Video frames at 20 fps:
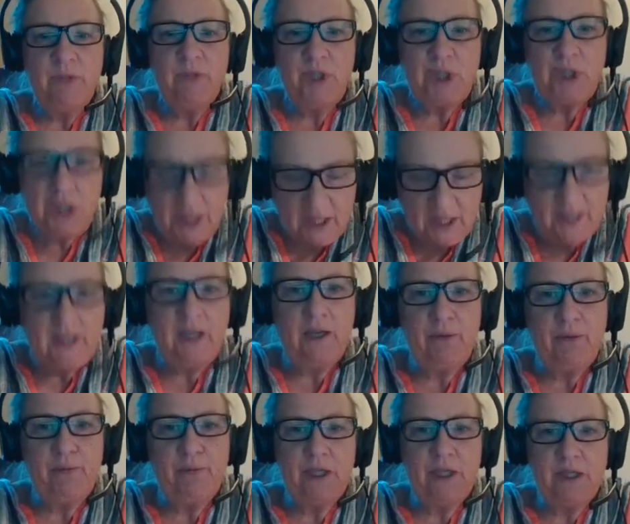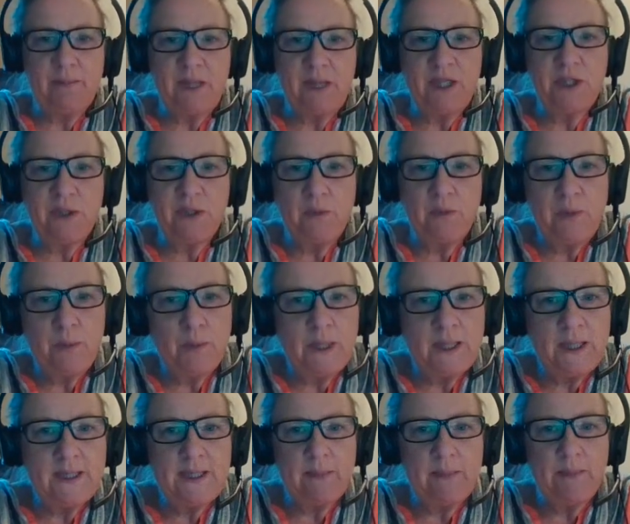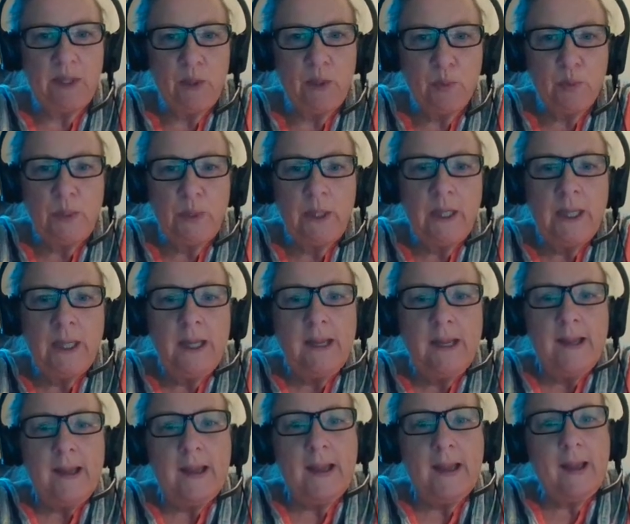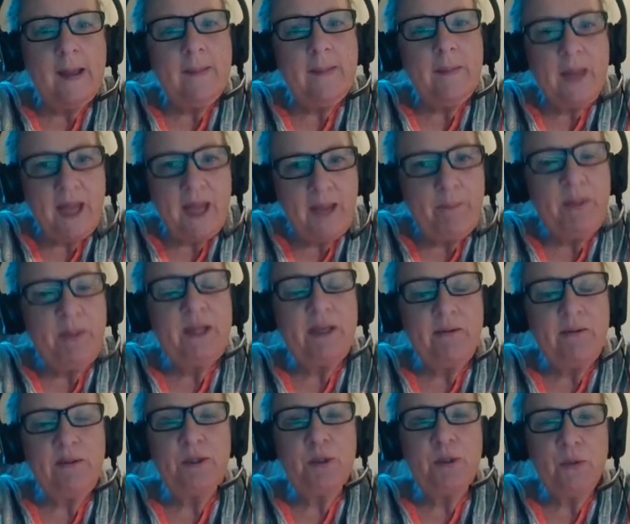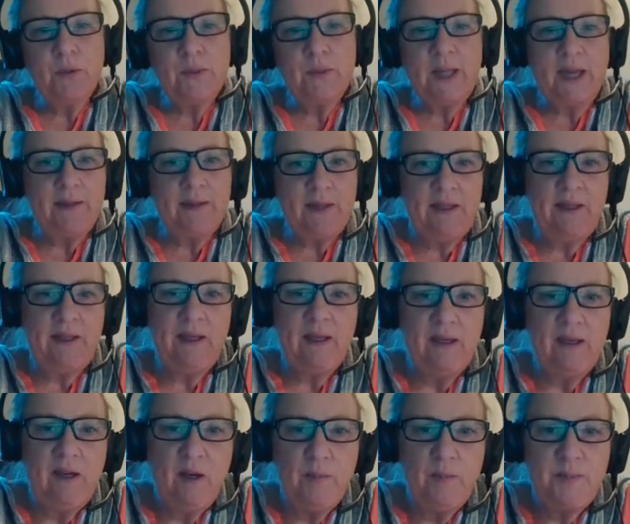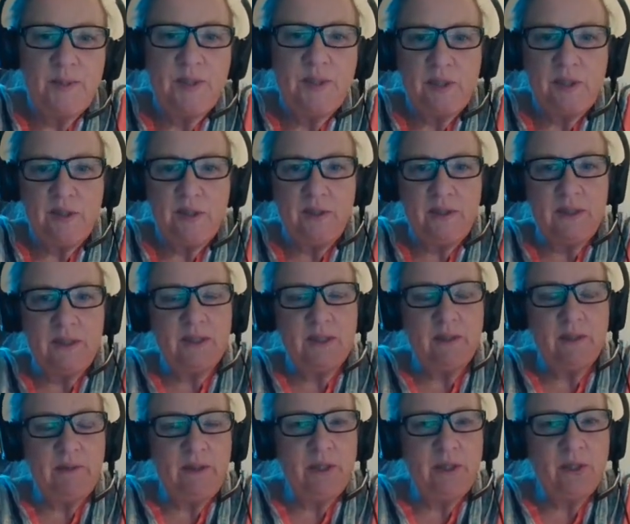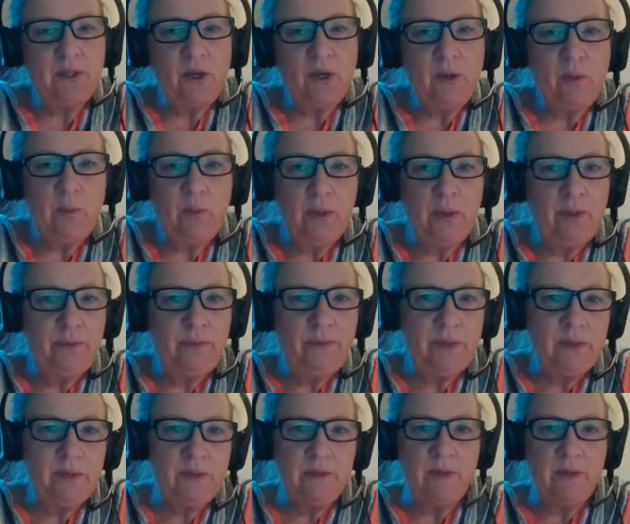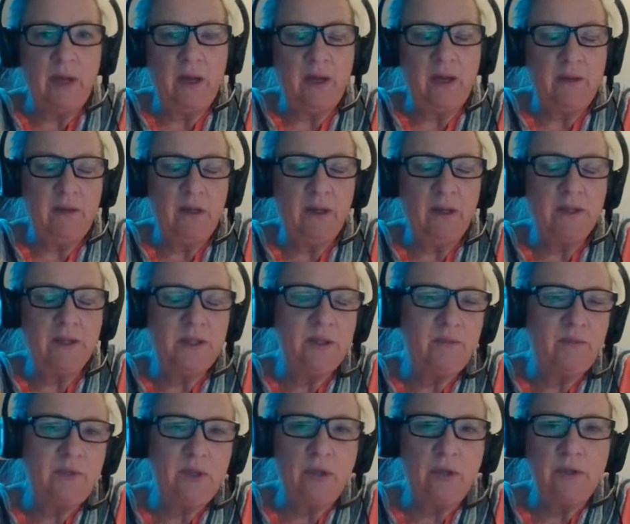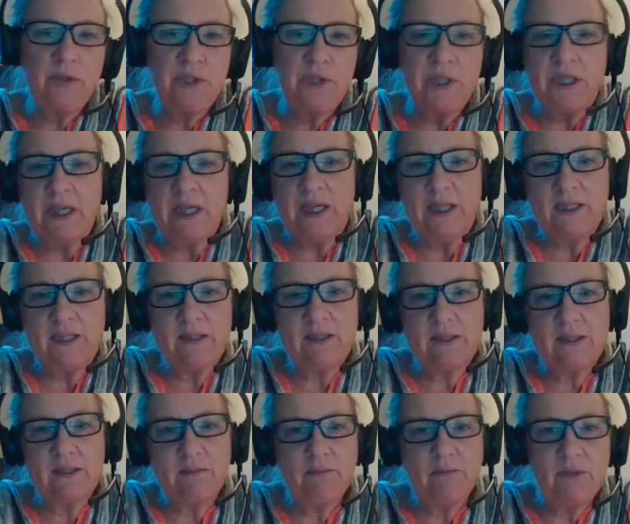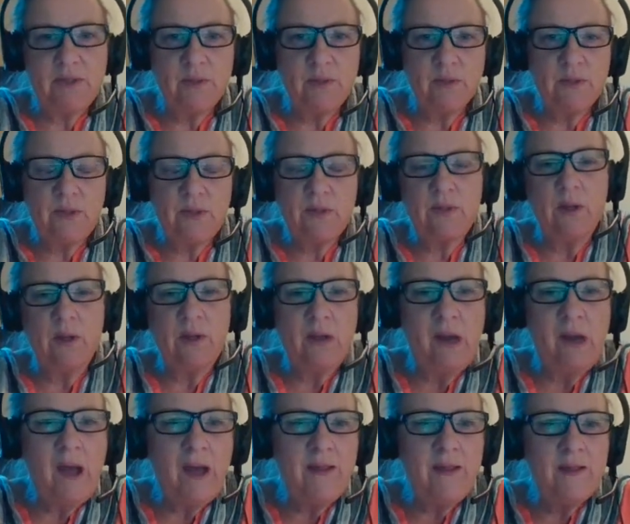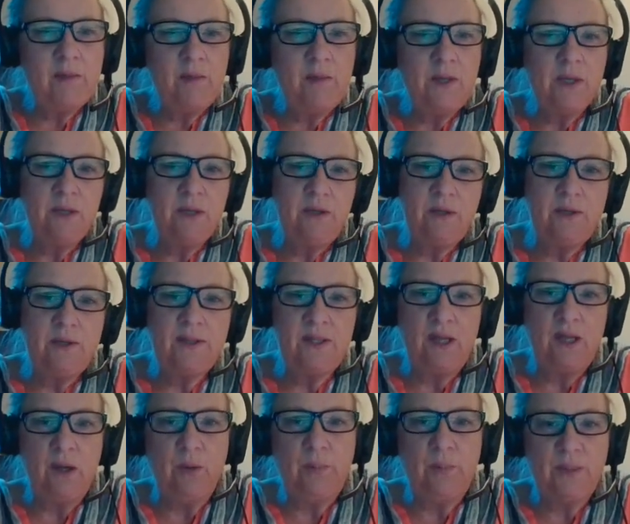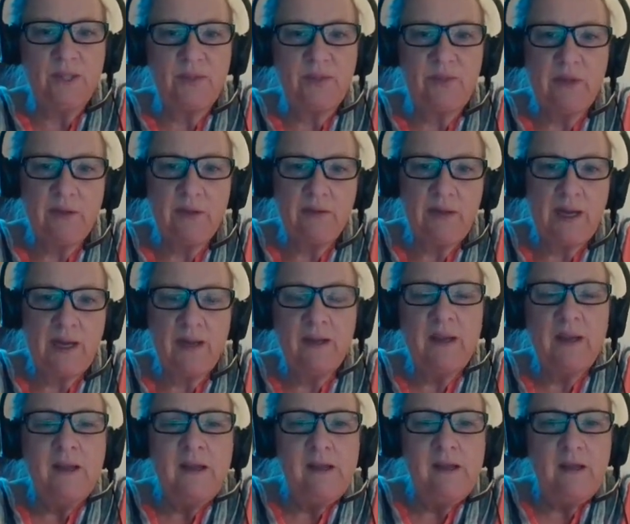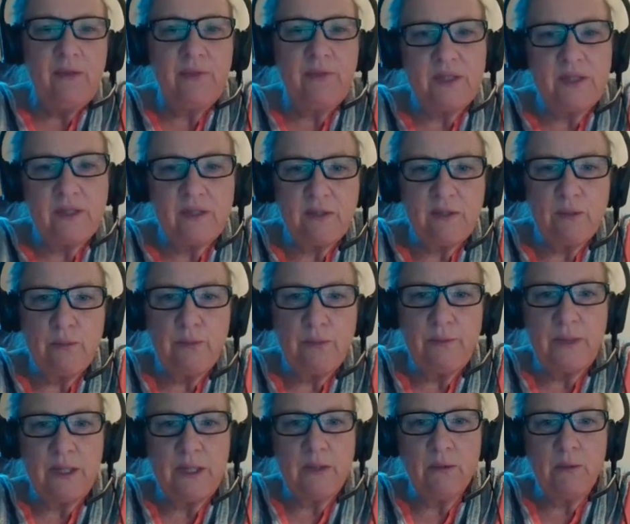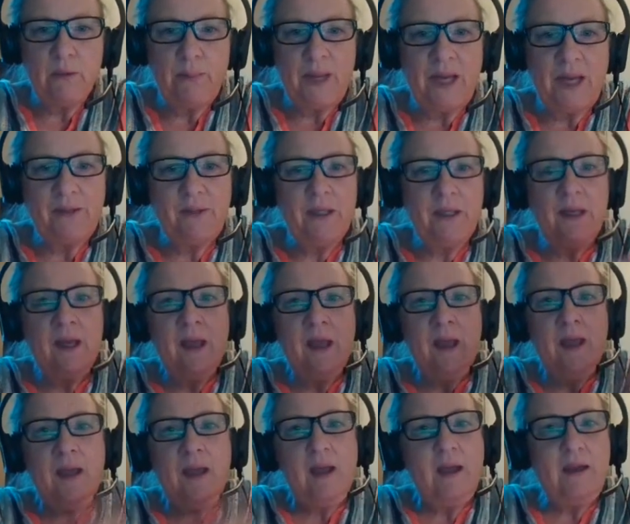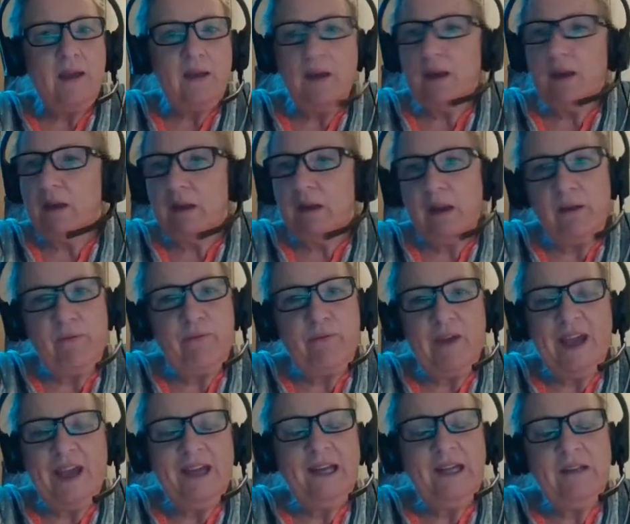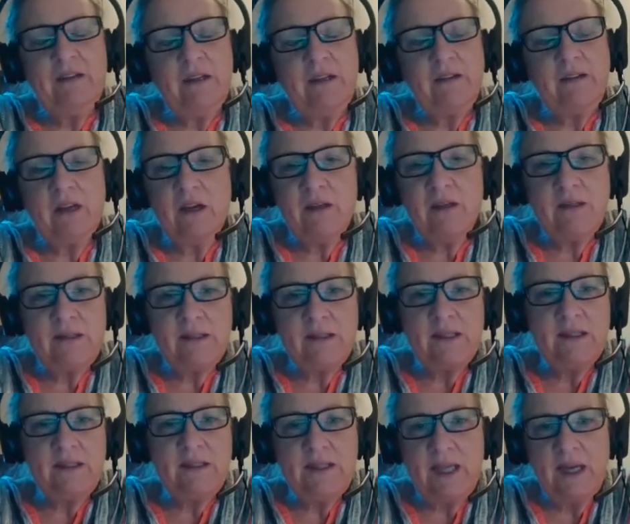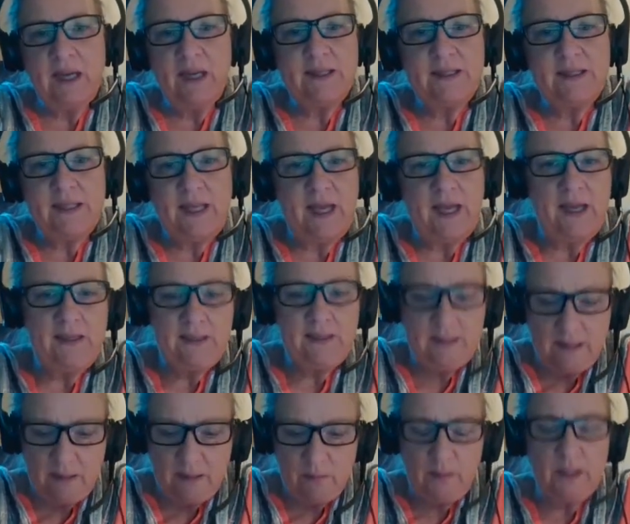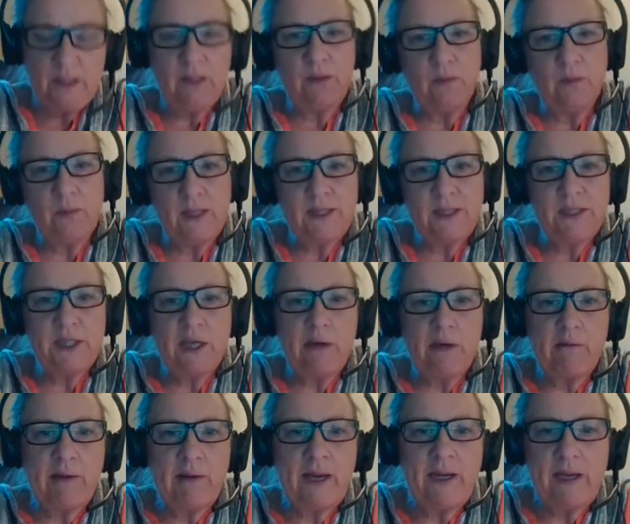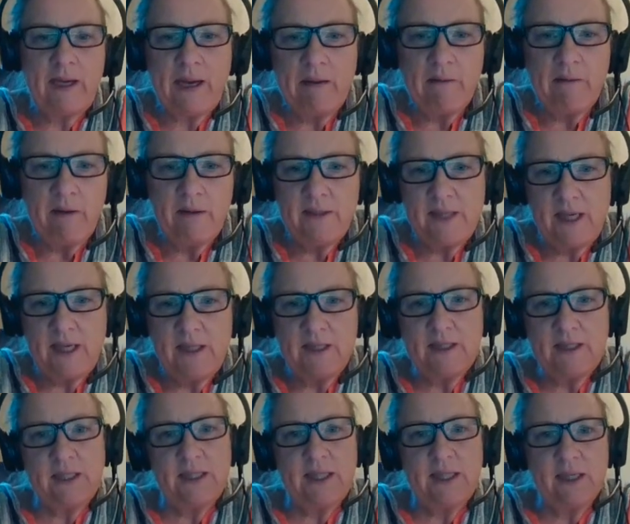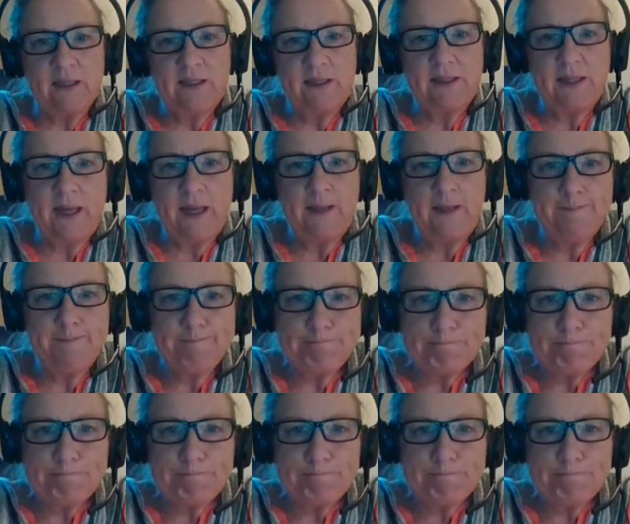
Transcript: check carefully to make sure we're bringing something good um, but there are tools out there that can help us to do this. So in the dog world, there are uh, lots of dog genetics resources online that we can use to help us figure out if this is a good thing or a bad thing. And in failing that those tell us the answer, we can always generate our own data to tell us that.